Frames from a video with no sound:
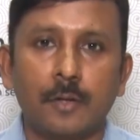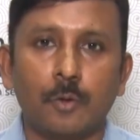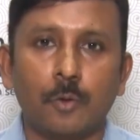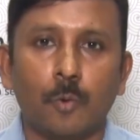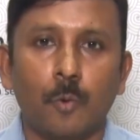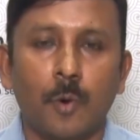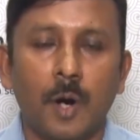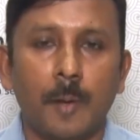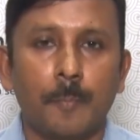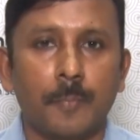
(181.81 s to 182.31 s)
to
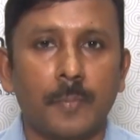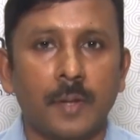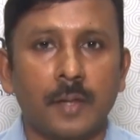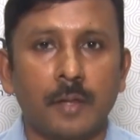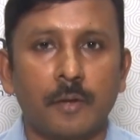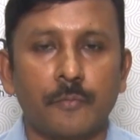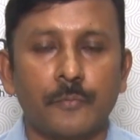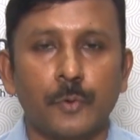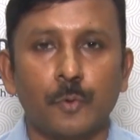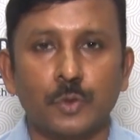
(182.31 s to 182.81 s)
go up in
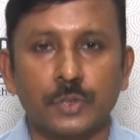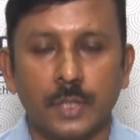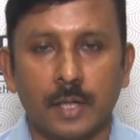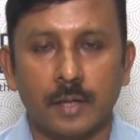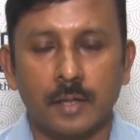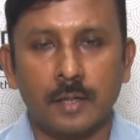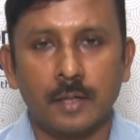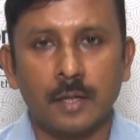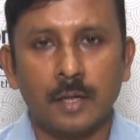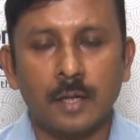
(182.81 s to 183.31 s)
the
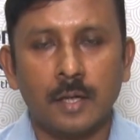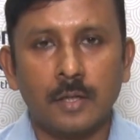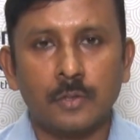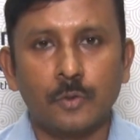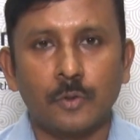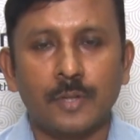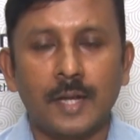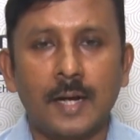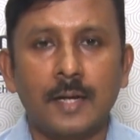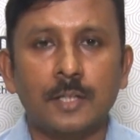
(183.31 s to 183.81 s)
future.
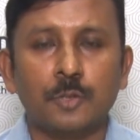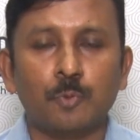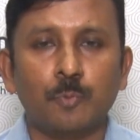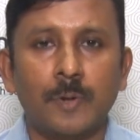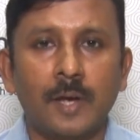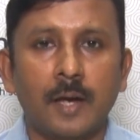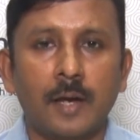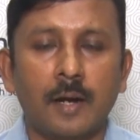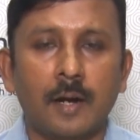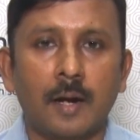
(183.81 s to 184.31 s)
So that is
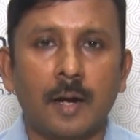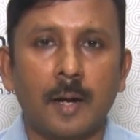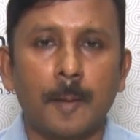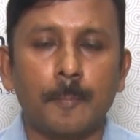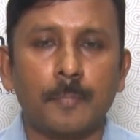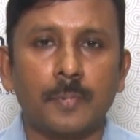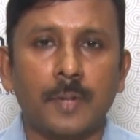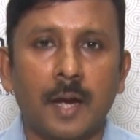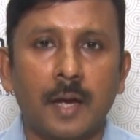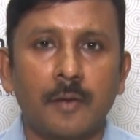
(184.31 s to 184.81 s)
where
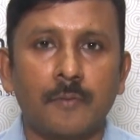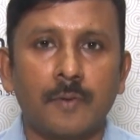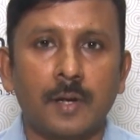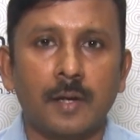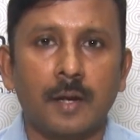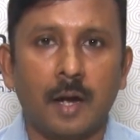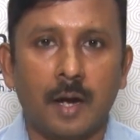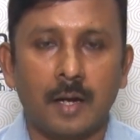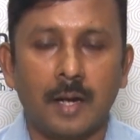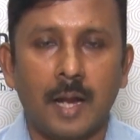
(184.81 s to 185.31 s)

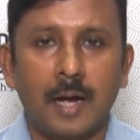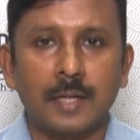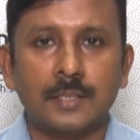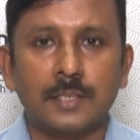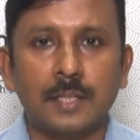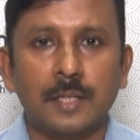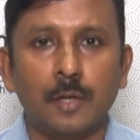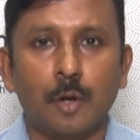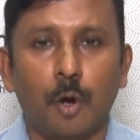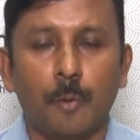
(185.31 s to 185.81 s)
Taiwan
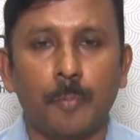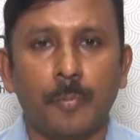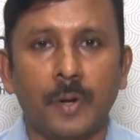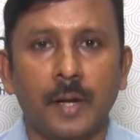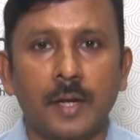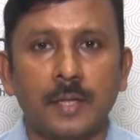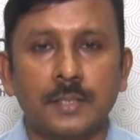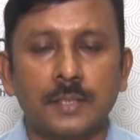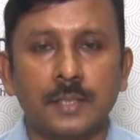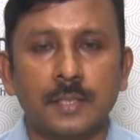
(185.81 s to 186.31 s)
largely
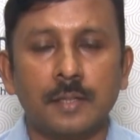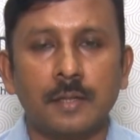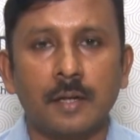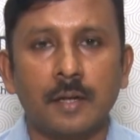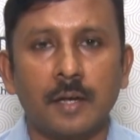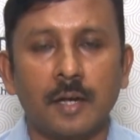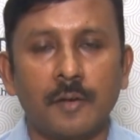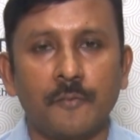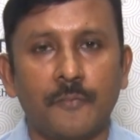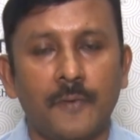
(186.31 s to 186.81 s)
operates
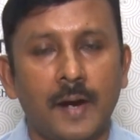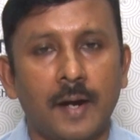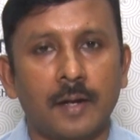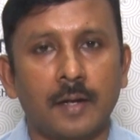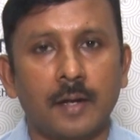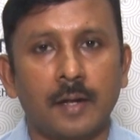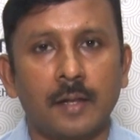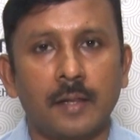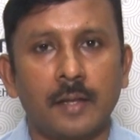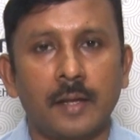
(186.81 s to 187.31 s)
in. In
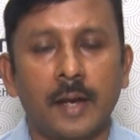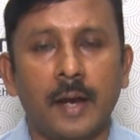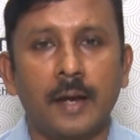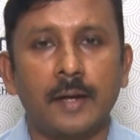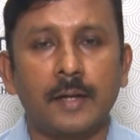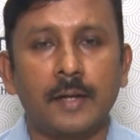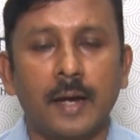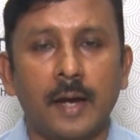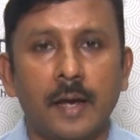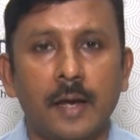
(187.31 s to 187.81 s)
fact, in the
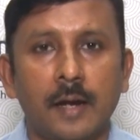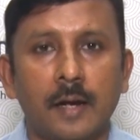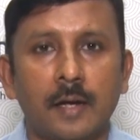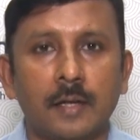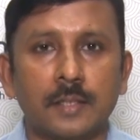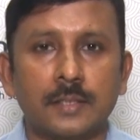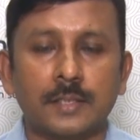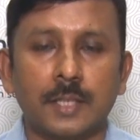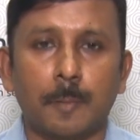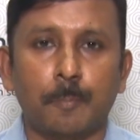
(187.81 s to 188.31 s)

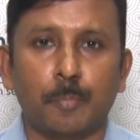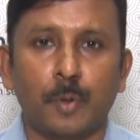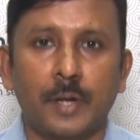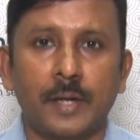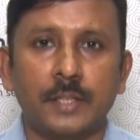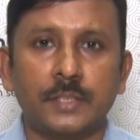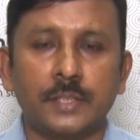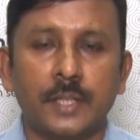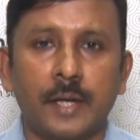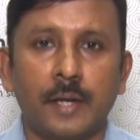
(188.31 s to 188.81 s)
entire
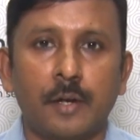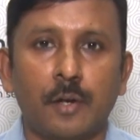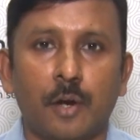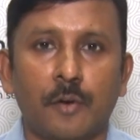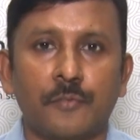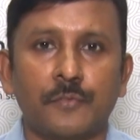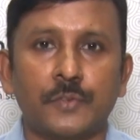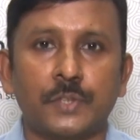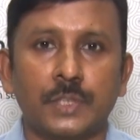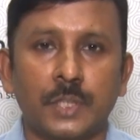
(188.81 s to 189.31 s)
supply chain
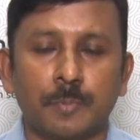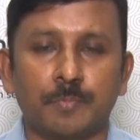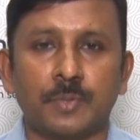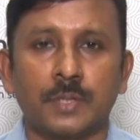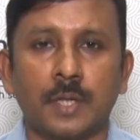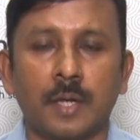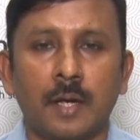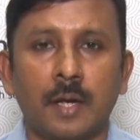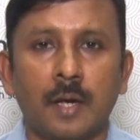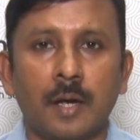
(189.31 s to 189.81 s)
of
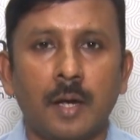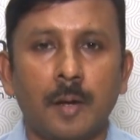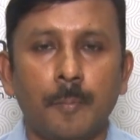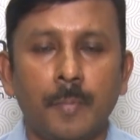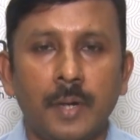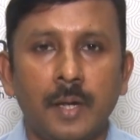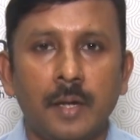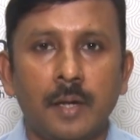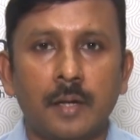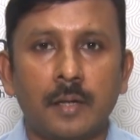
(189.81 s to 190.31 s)
chips,
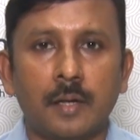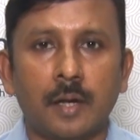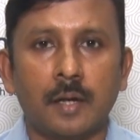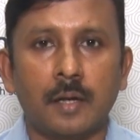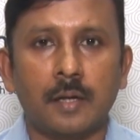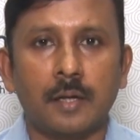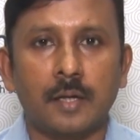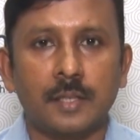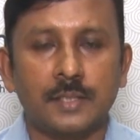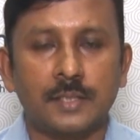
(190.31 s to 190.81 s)
be
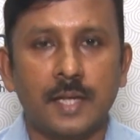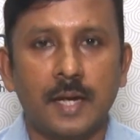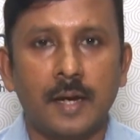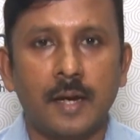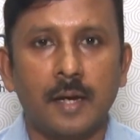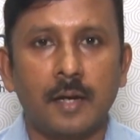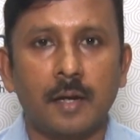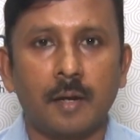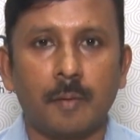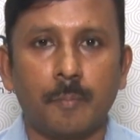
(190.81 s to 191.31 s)
it
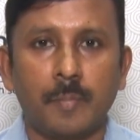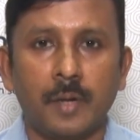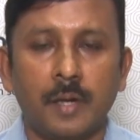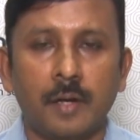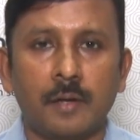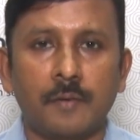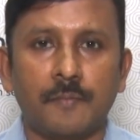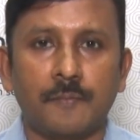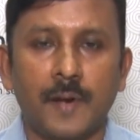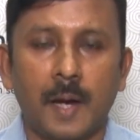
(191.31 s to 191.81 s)
design, be
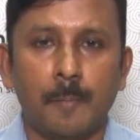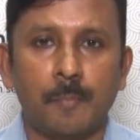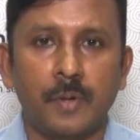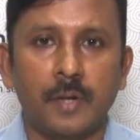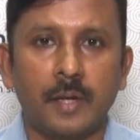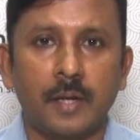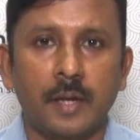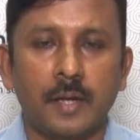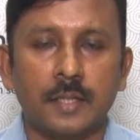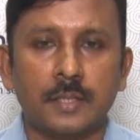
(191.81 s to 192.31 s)
it
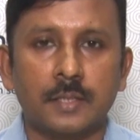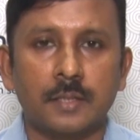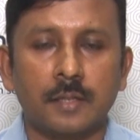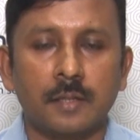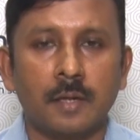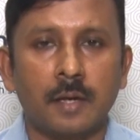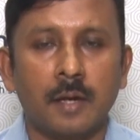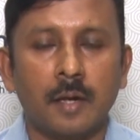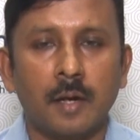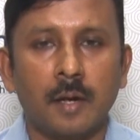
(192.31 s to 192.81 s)

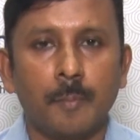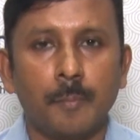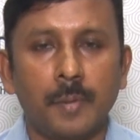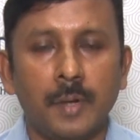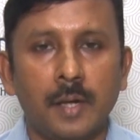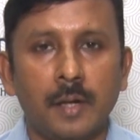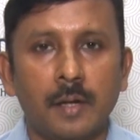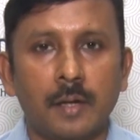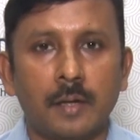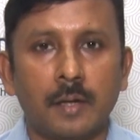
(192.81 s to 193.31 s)
fabrication,
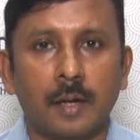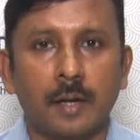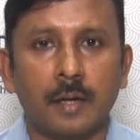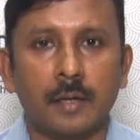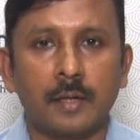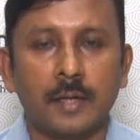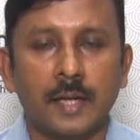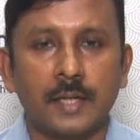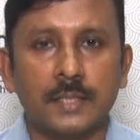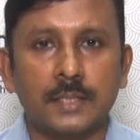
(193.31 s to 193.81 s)
be it
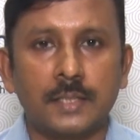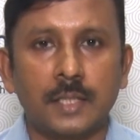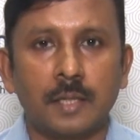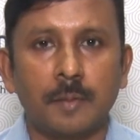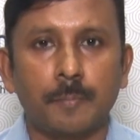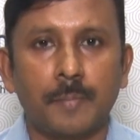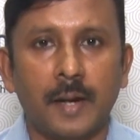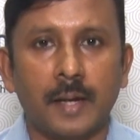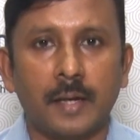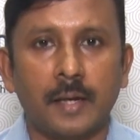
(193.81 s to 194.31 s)

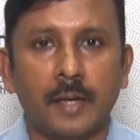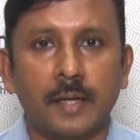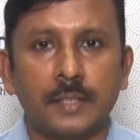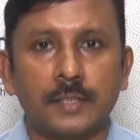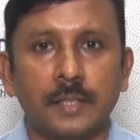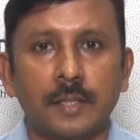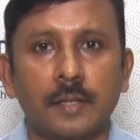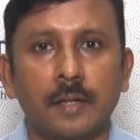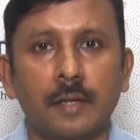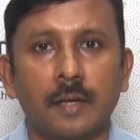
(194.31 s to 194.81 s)
testing,
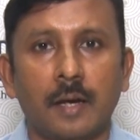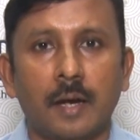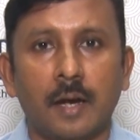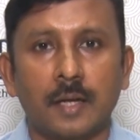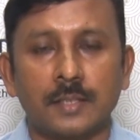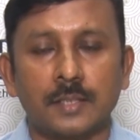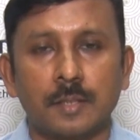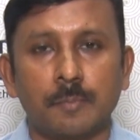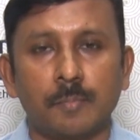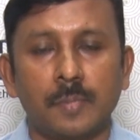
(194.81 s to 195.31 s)
packaging,
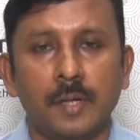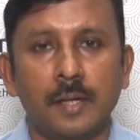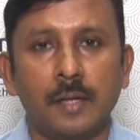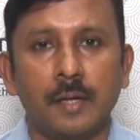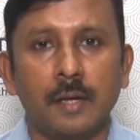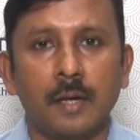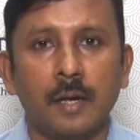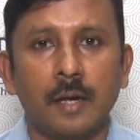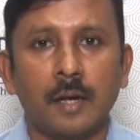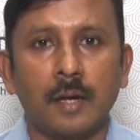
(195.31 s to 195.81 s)

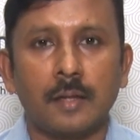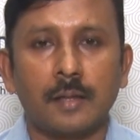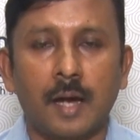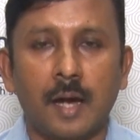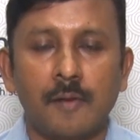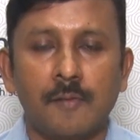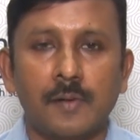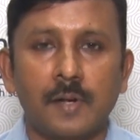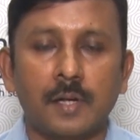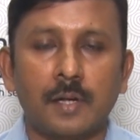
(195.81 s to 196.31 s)
assembly,
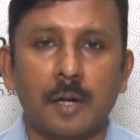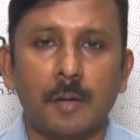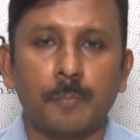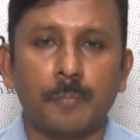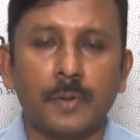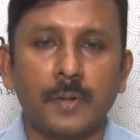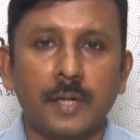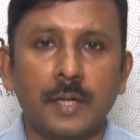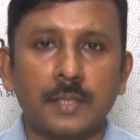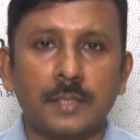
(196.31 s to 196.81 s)
Taiwan
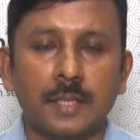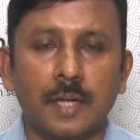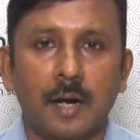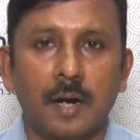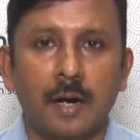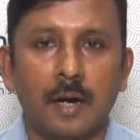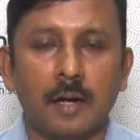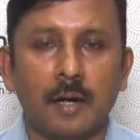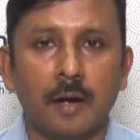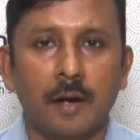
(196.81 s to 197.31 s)
companies
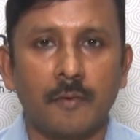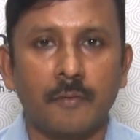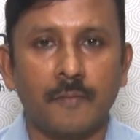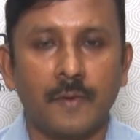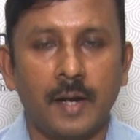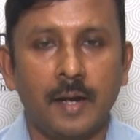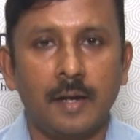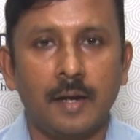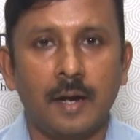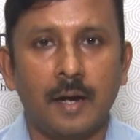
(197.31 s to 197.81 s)
are
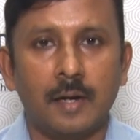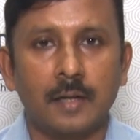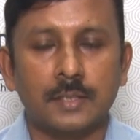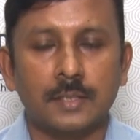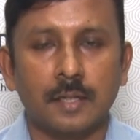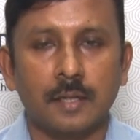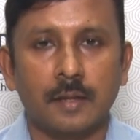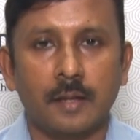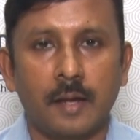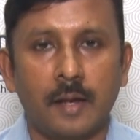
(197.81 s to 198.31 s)
very
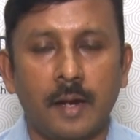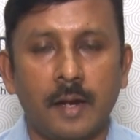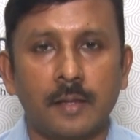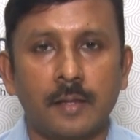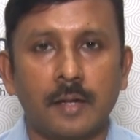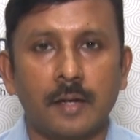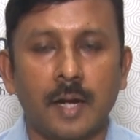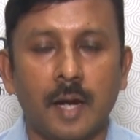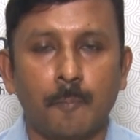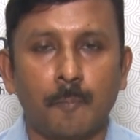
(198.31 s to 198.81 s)
large. They are
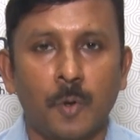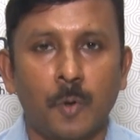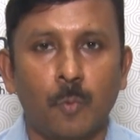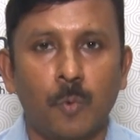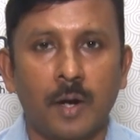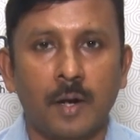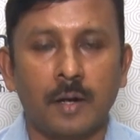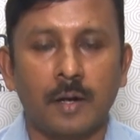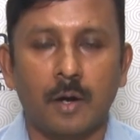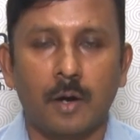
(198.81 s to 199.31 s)
either number
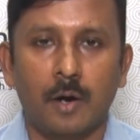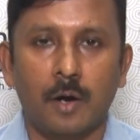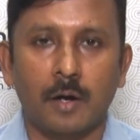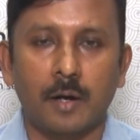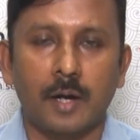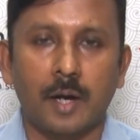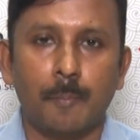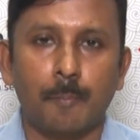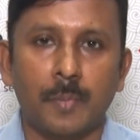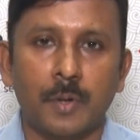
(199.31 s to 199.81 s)
one
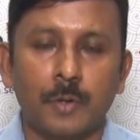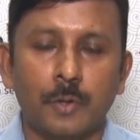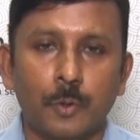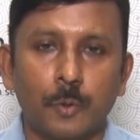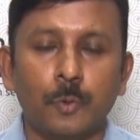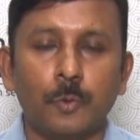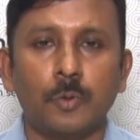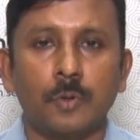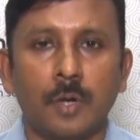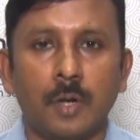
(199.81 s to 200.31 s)
or number
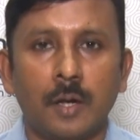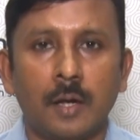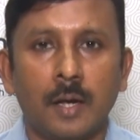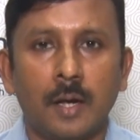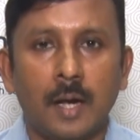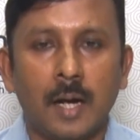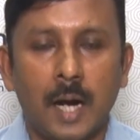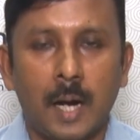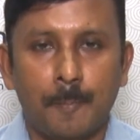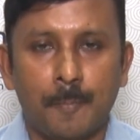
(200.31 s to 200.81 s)
two.
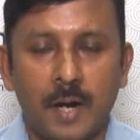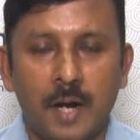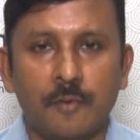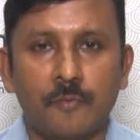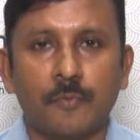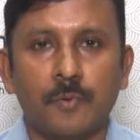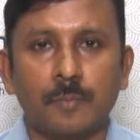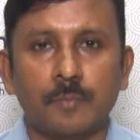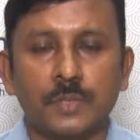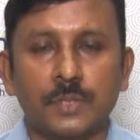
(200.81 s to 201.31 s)

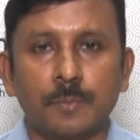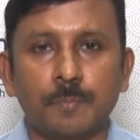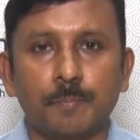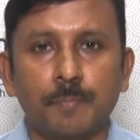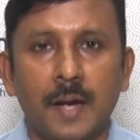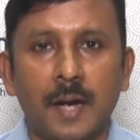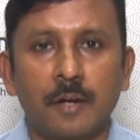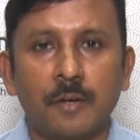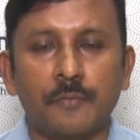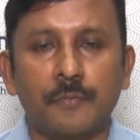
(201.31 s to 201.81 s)
Apart from
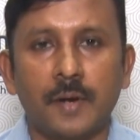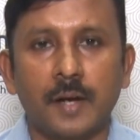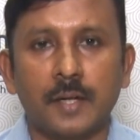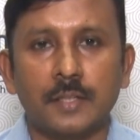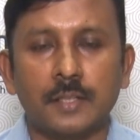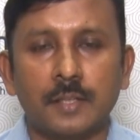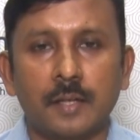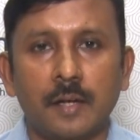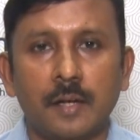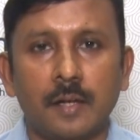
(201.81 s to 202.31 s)
chip
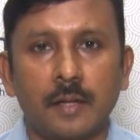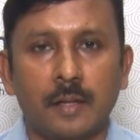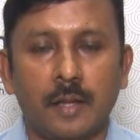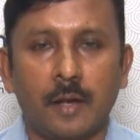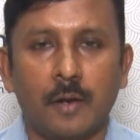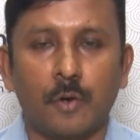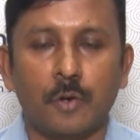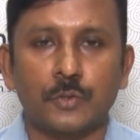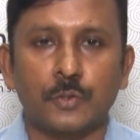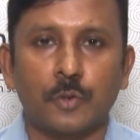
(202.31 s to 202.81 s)
manufacturing, they
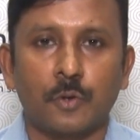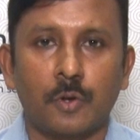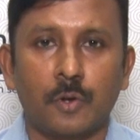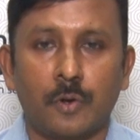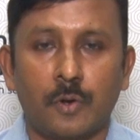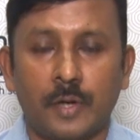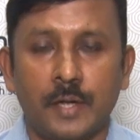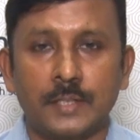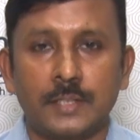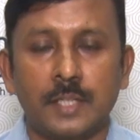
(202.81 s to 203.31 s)
are also
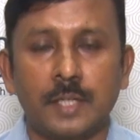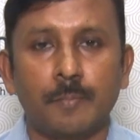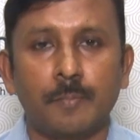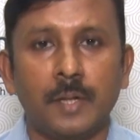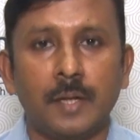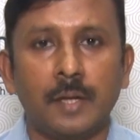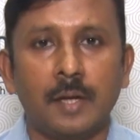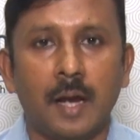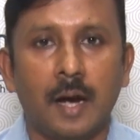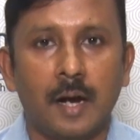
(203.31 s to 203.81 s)

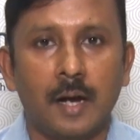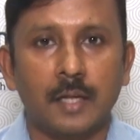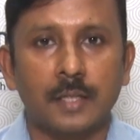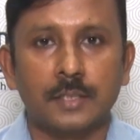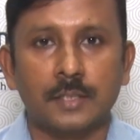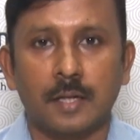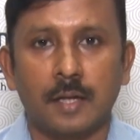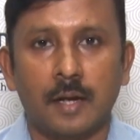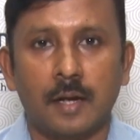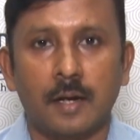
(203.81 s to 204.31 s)
reasonably
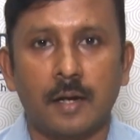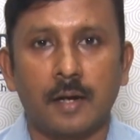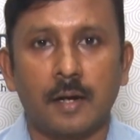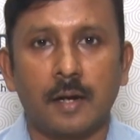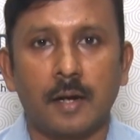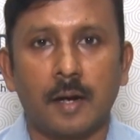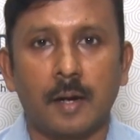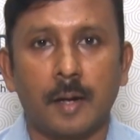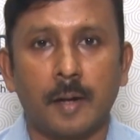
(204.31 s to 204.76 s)
large and